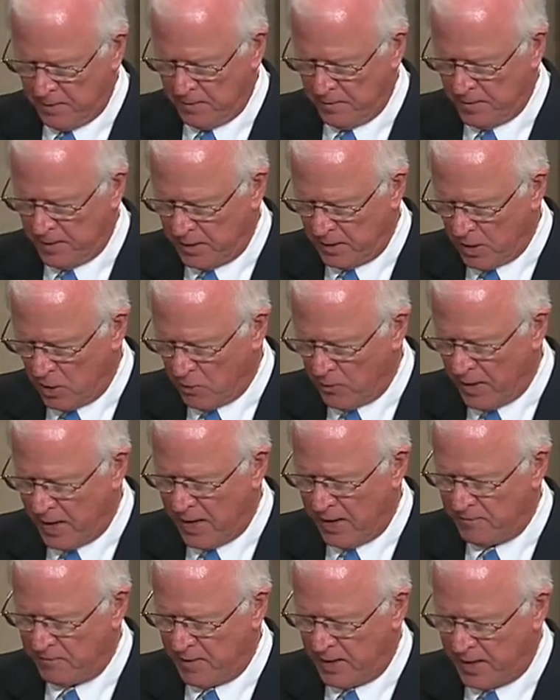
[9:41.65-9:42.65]
they don't
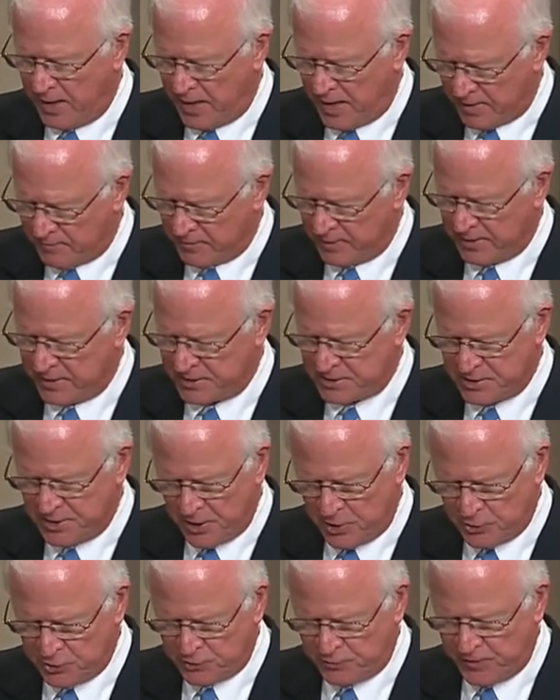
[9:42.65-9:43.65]
have that evidence,
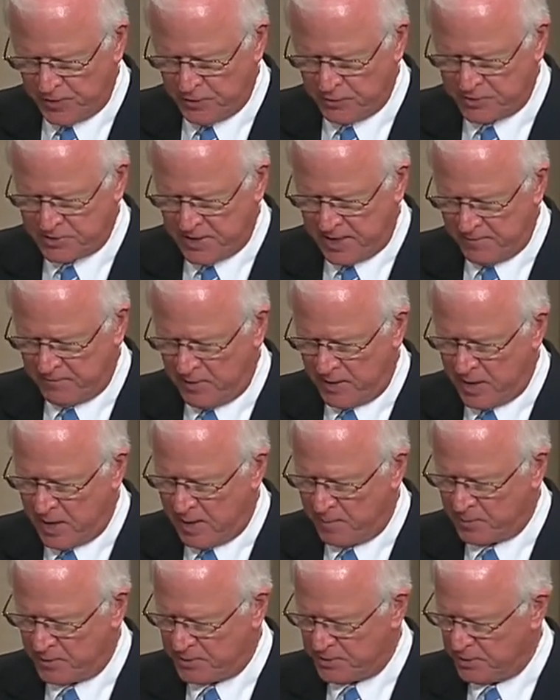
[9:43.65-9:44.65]
those folks have the
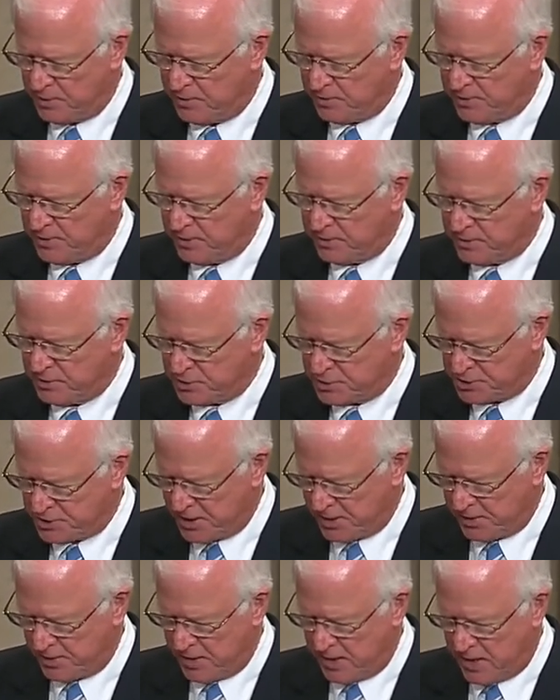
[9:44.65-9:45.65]
opportunity to
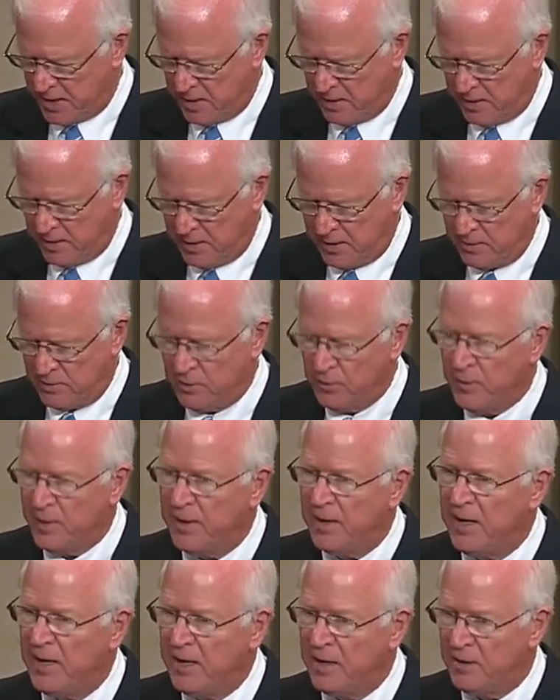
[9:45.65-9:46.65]
sit down and do
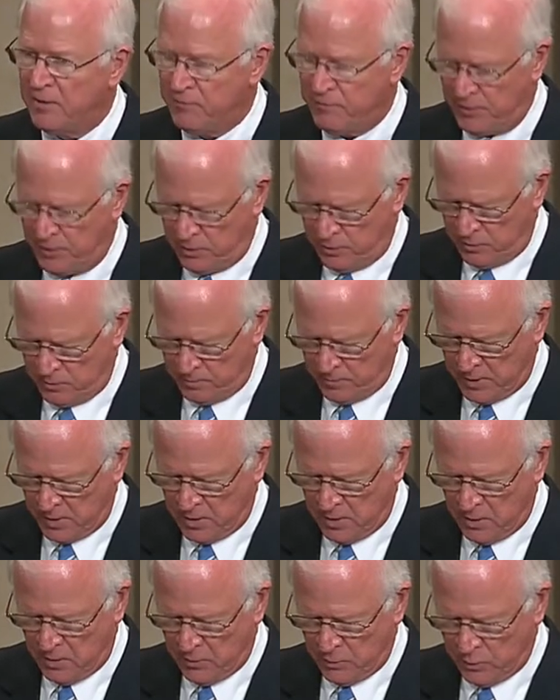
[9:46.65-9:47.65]
an interview
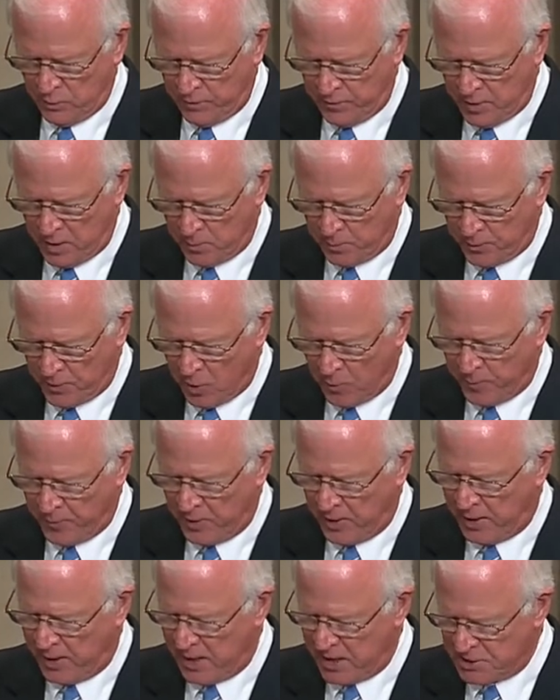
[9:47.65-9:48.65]
with the
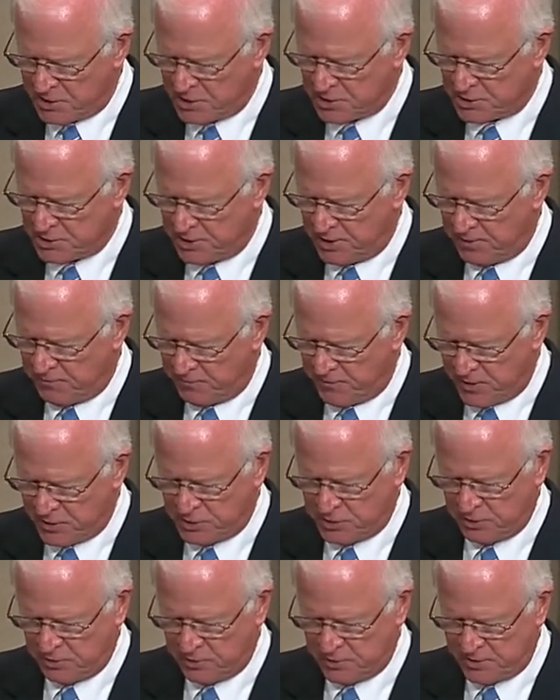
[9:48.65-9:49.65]
appropriate agency
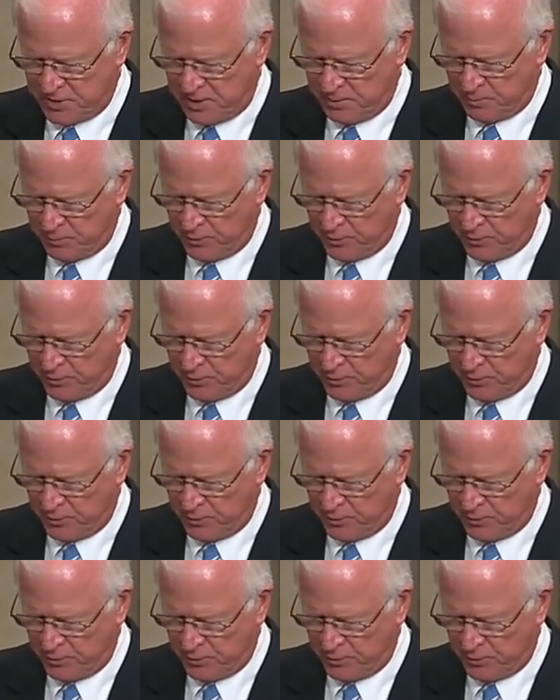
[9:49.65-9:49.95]
officials and